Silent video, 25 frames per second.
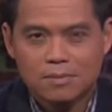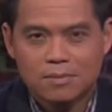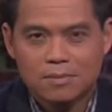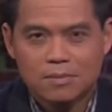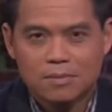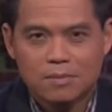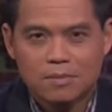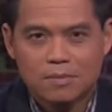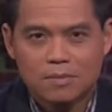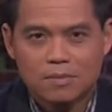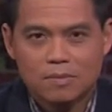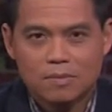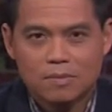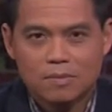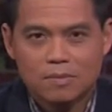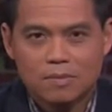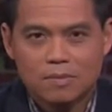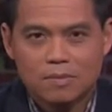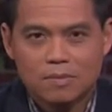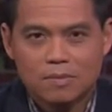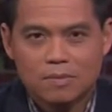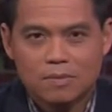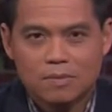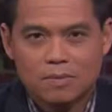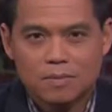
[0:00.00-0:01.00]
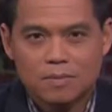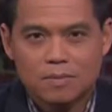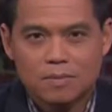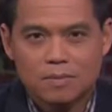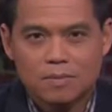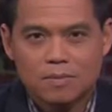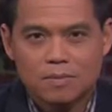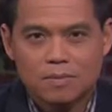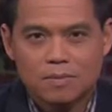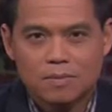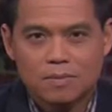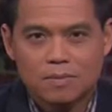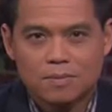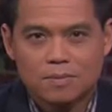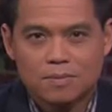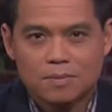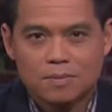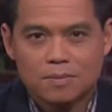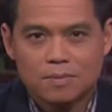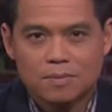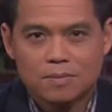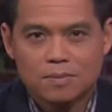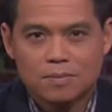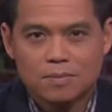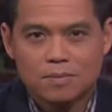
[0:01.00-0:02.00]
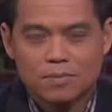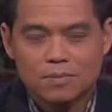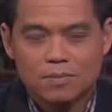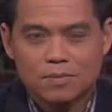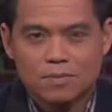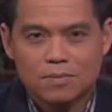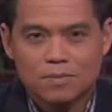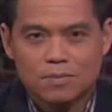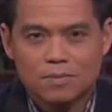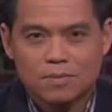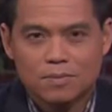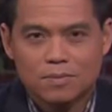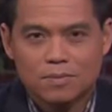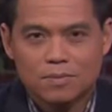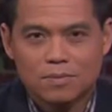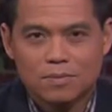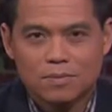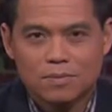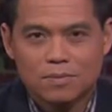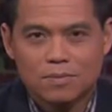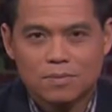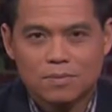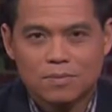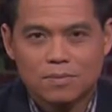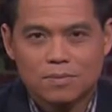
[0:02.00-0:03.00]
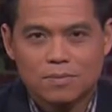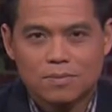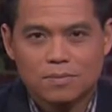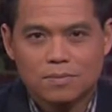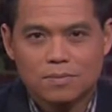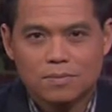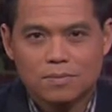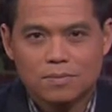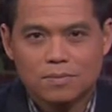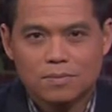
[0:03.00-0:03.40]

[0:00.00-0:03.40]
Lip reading: No words are spoken by the person on screen.